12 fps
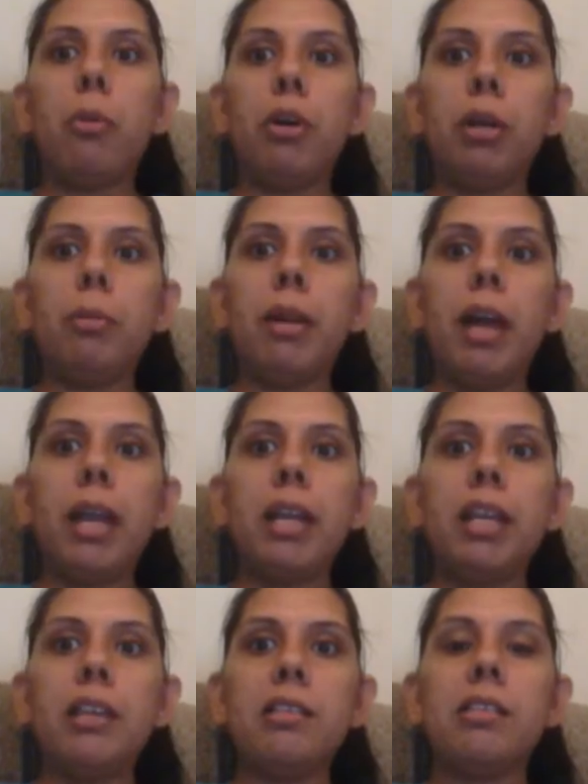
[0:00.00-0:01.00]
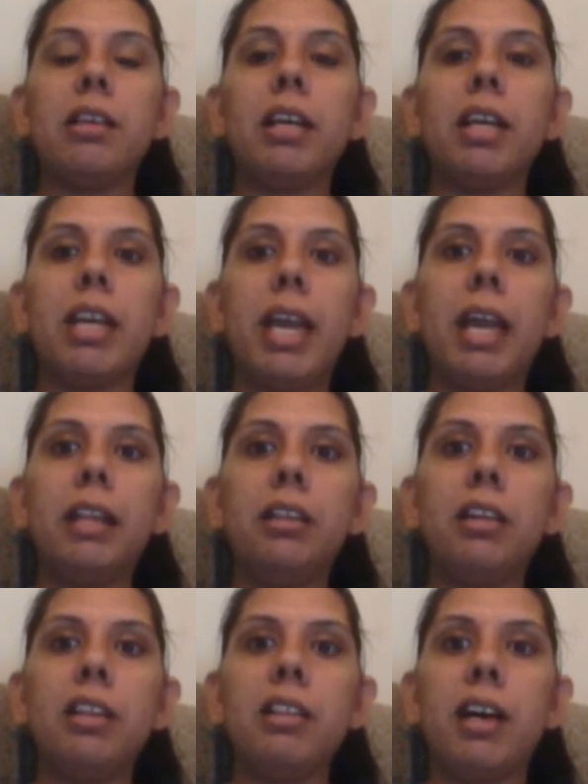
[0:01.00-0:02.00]
bottom line is,
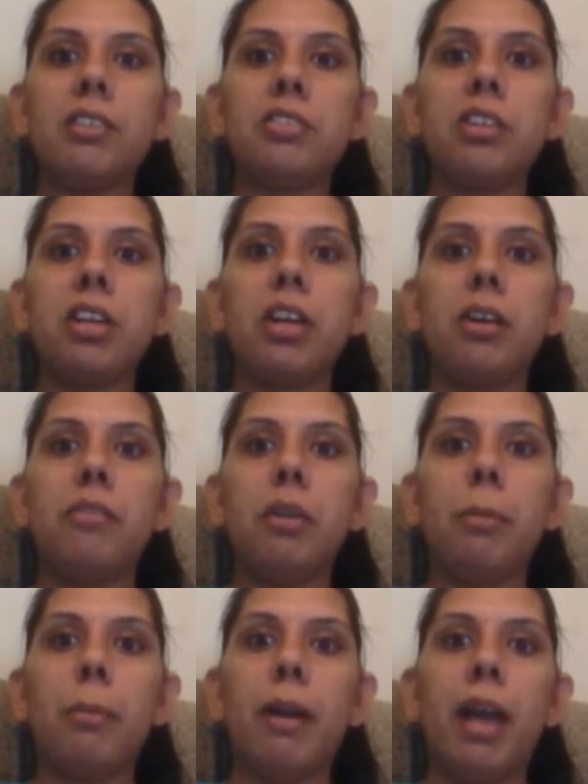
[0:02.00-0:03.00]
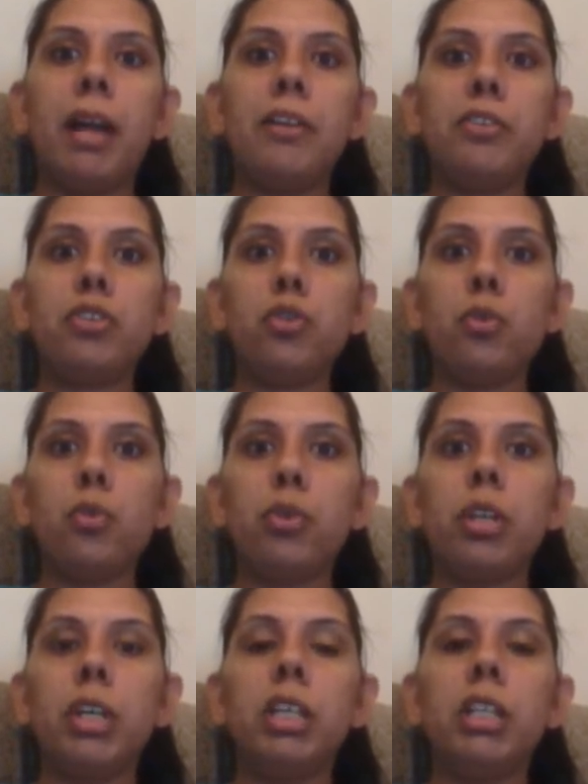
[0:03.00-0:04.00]
can the disaster recovery plan
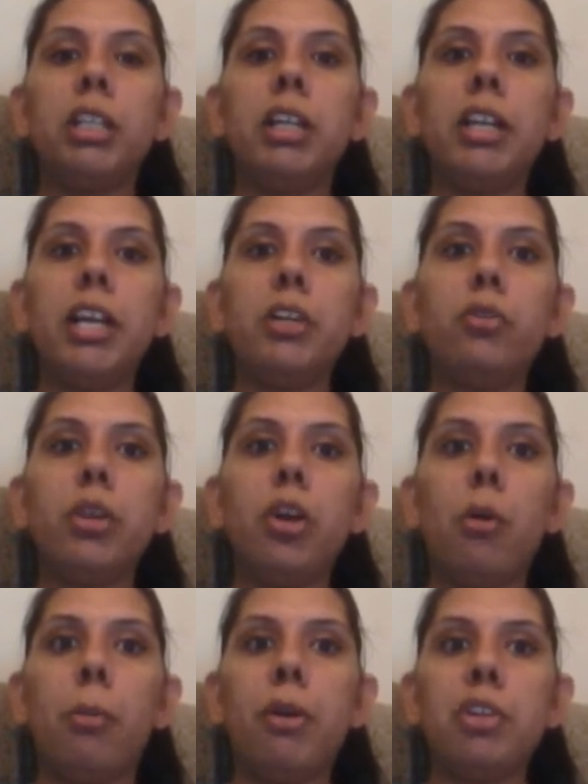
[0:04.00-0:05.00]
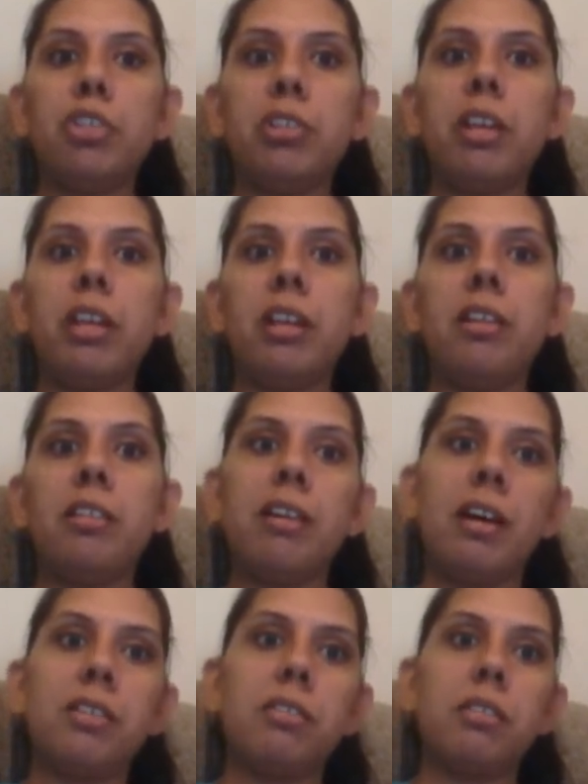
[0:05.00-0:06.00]
restore the day-to-day operation in a
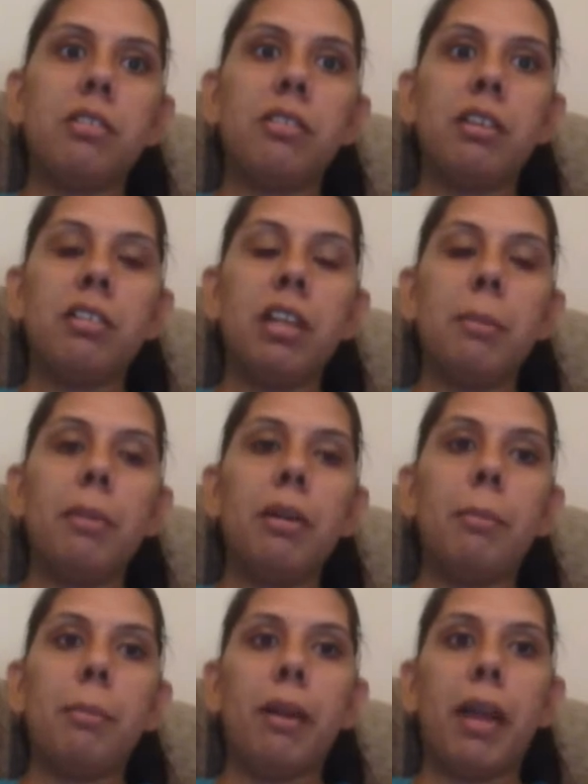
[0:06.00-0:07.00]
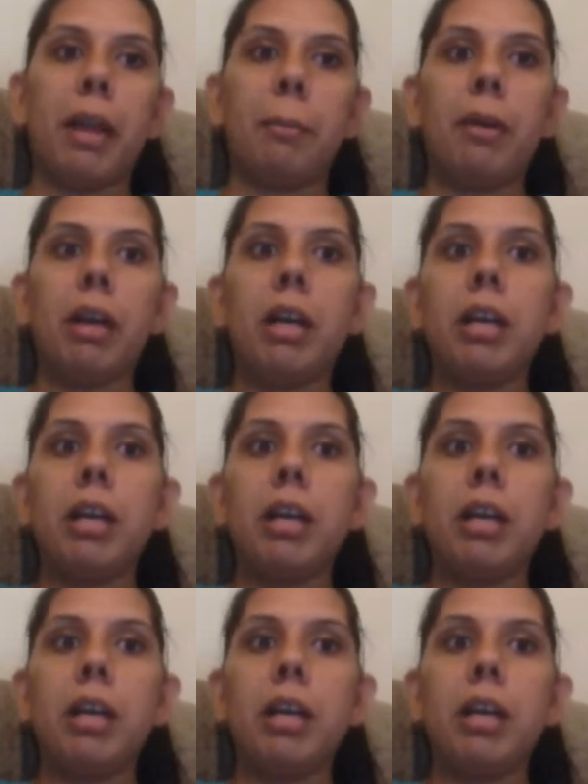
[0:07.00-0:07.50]
reasonable time?